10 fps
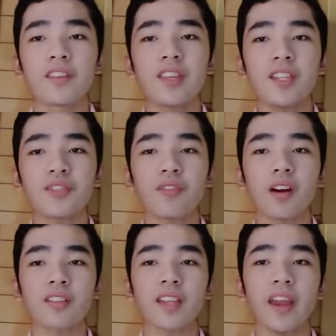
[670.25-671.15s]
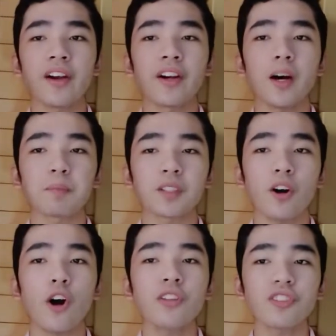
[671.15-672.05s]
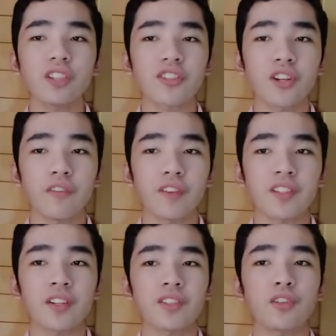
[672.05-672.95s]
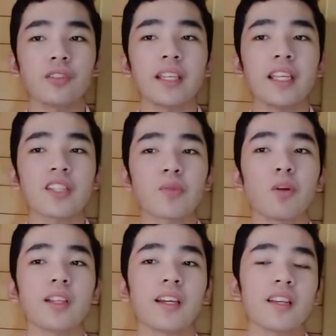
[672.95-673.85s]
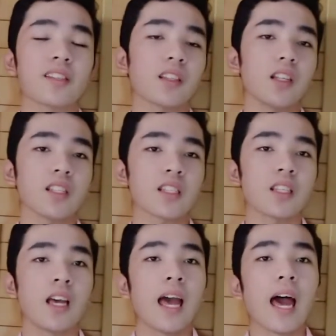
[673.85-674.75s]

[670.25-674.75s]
these rocks erupt onto the surface, resulting in small crystals